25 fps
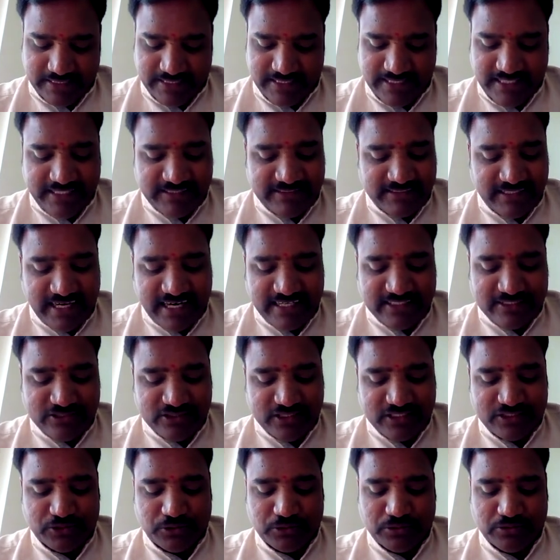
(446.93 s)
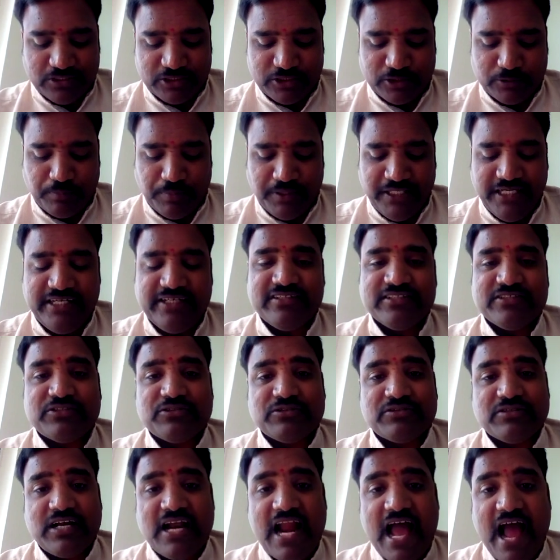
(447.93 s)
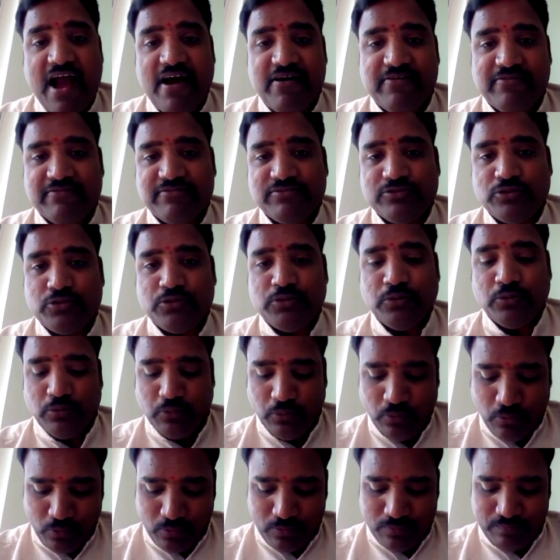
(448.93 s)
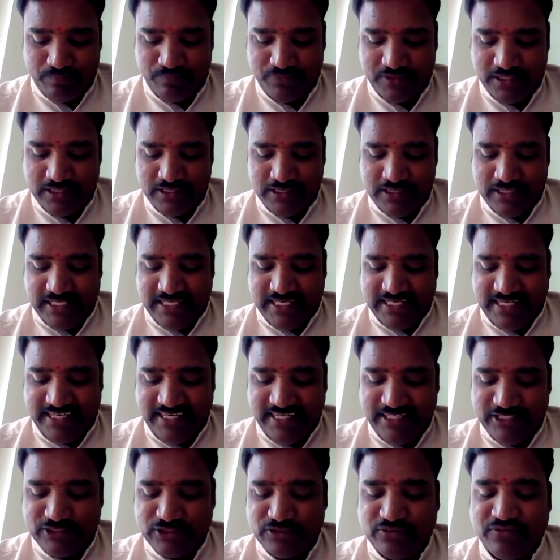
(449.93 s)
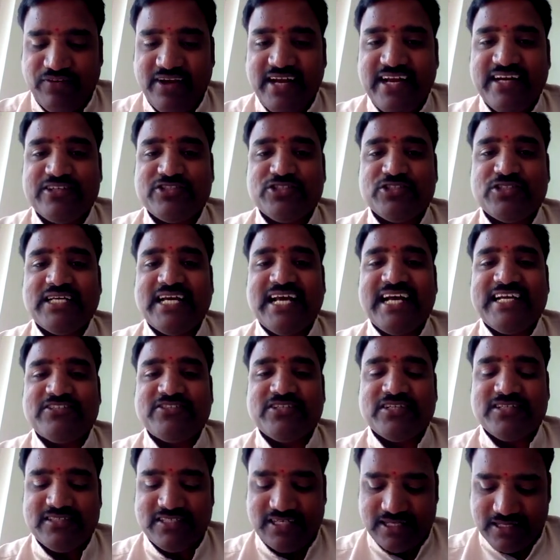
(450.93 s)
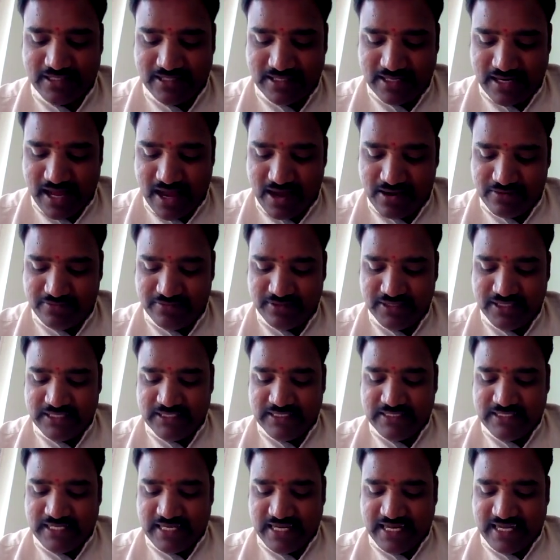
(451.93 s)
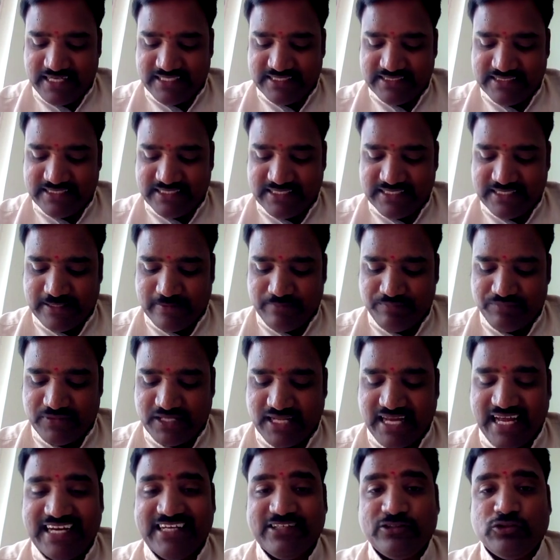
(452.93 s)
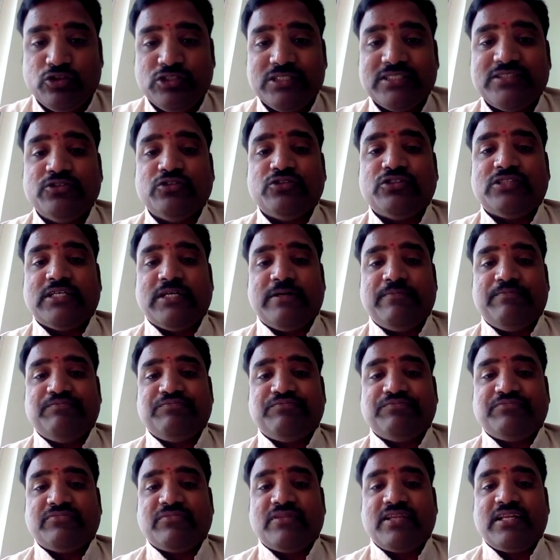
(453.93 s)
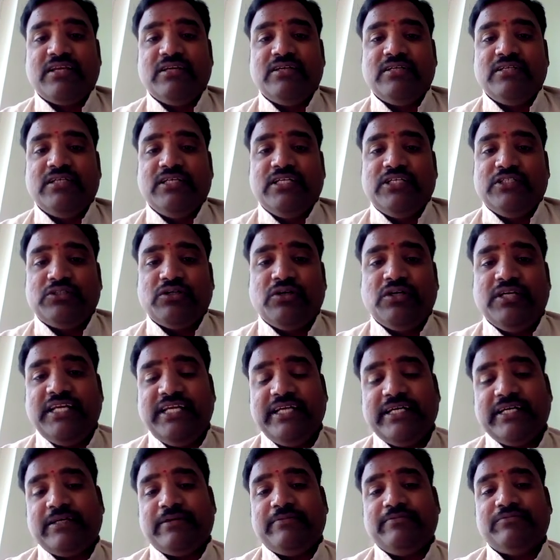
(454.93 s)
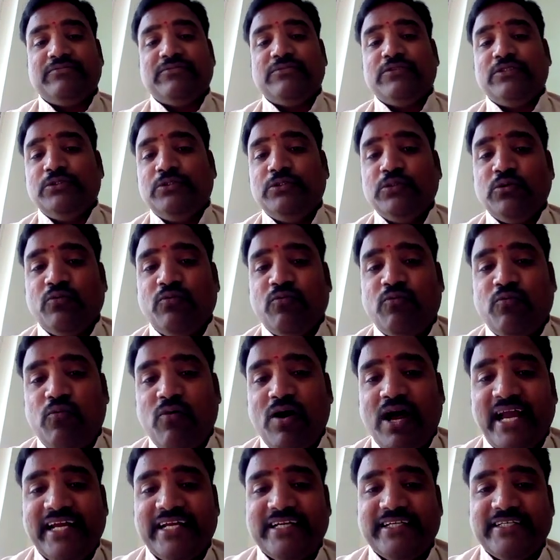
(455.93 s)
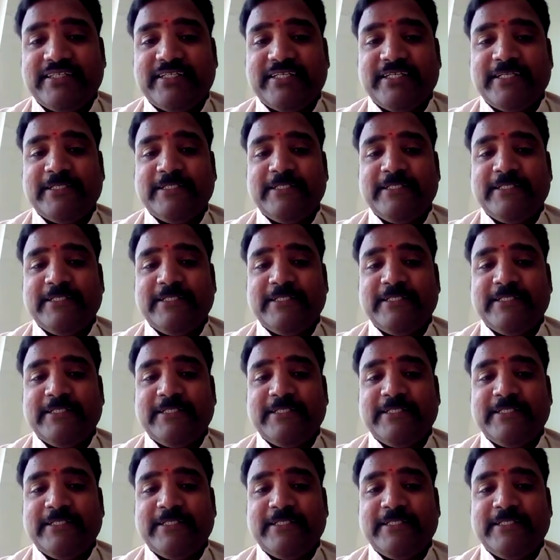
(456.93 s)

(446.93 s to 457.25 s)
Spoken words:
It's an address to the speaker's love, to whom he swears eternal love and allegiance. So here you find